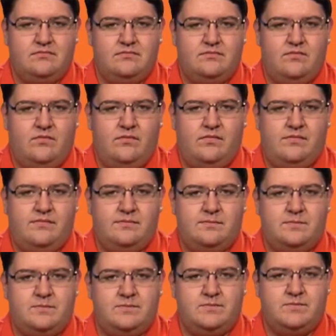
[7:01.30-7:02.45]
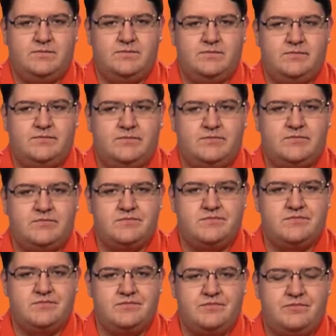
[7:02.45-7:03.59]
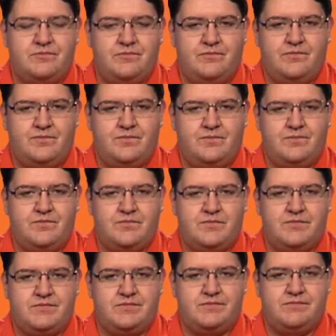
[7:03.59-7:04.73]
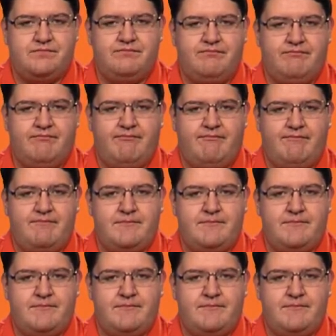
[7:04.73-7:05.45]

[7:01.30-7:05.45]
The person shown says nothing.